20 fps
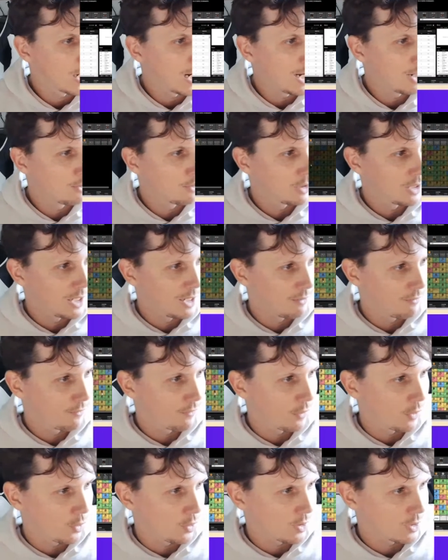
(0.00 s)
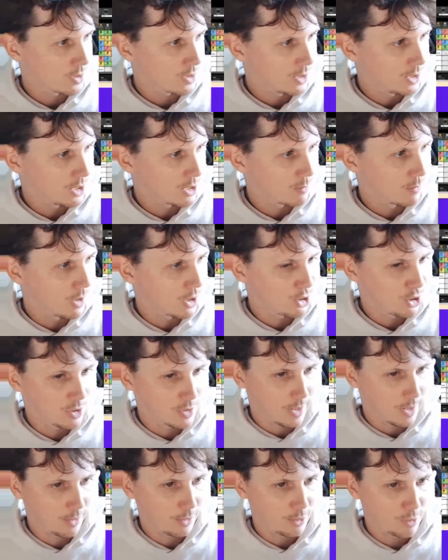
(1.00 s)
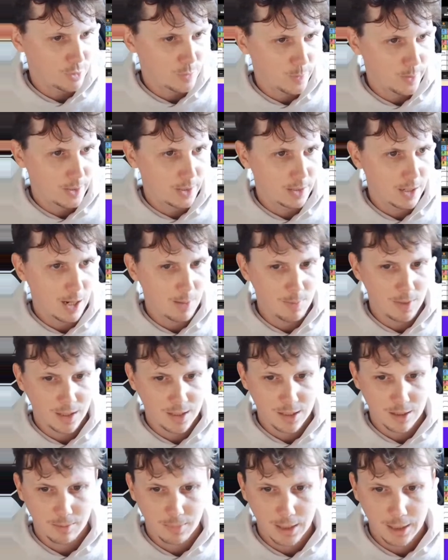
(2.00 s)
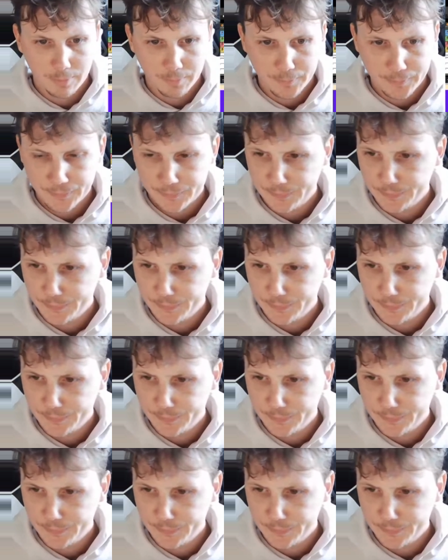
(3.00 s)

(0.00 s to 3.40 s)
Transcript: I don't love Ferguson as much as others, but I mix them in.